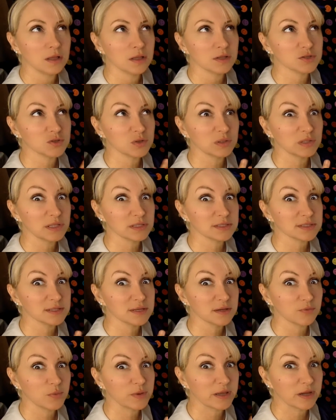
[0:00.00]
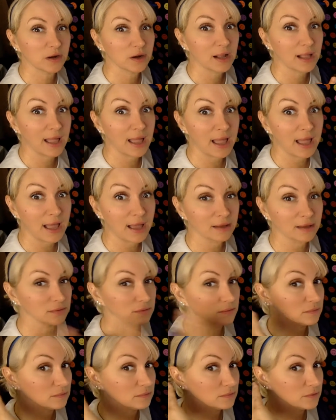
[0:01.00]
So let's see if we hear ah.
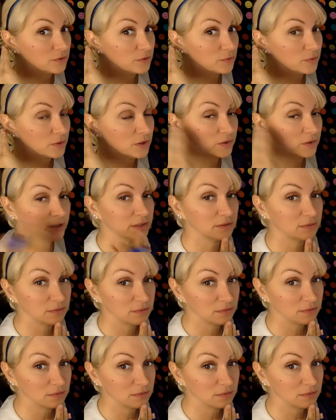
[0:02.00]
Do you hear it?